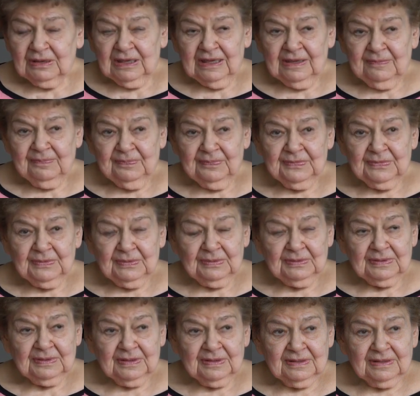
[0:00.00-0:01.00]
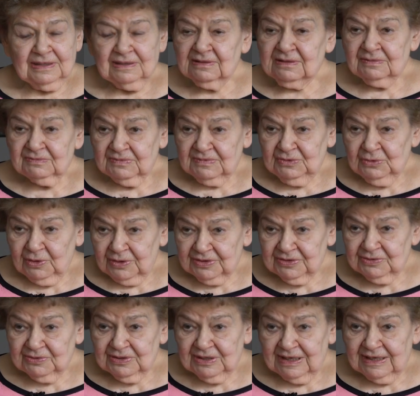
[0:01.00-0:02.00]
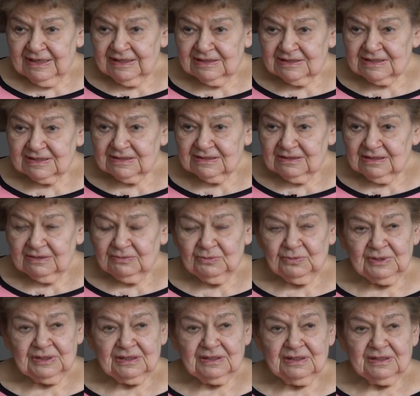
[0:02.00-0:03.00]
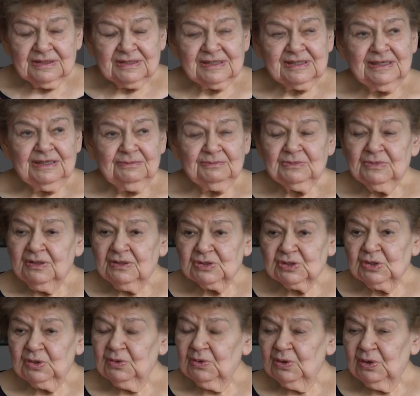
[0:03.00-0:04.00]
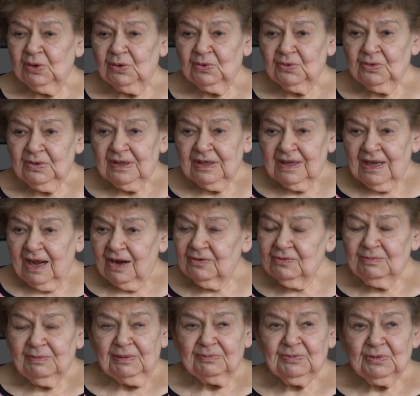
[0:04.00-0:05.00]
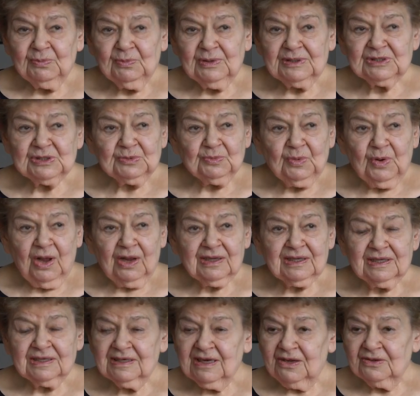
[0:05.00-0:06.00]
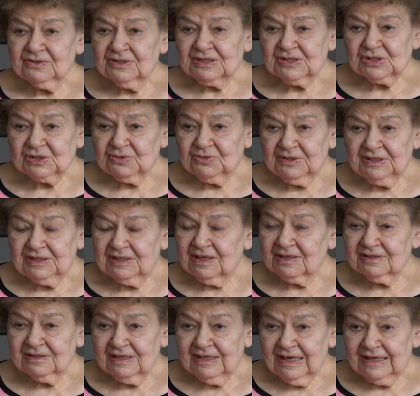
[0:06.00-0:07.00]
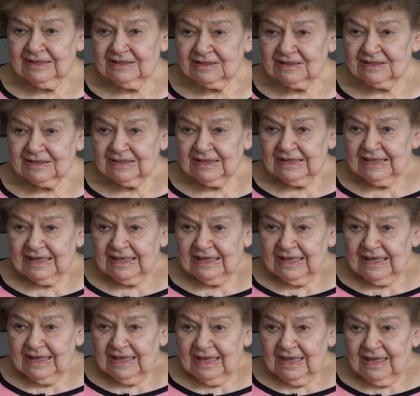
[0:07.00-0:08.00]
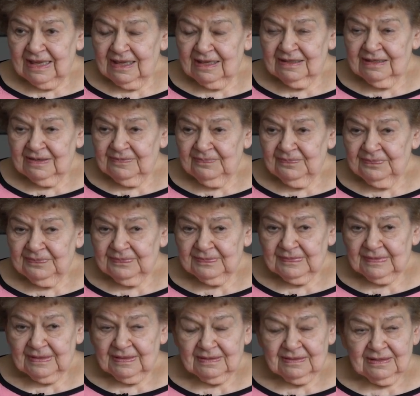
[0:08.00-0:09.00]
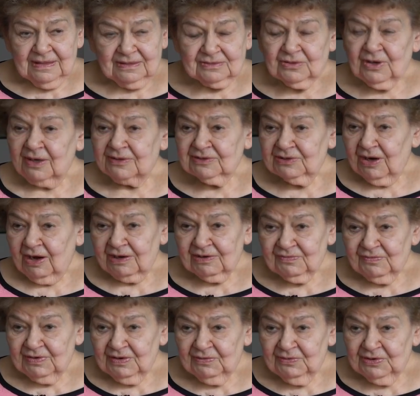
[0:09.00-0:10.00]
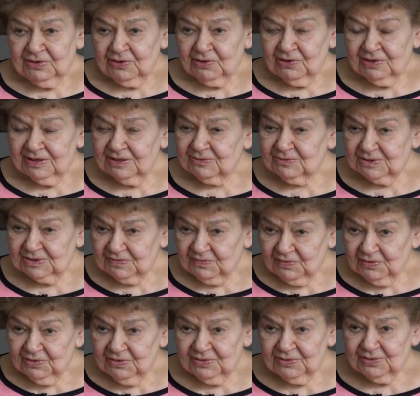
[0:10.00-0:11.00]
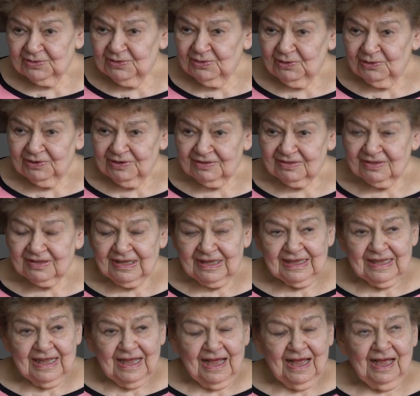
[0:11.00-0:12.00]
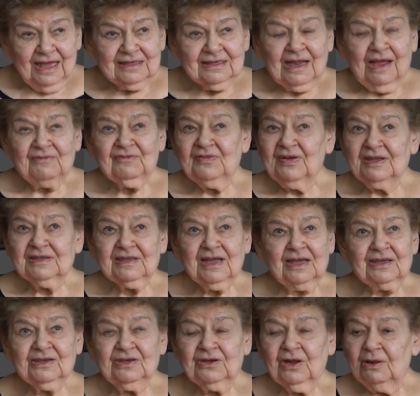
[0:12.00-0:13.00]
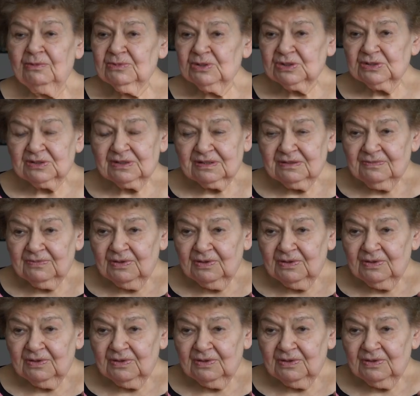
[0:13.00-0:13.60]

um, the northern lights would seem so low. I remember once walking down the street at night. Um, it got dark very early, it was further north, and I felt I could almost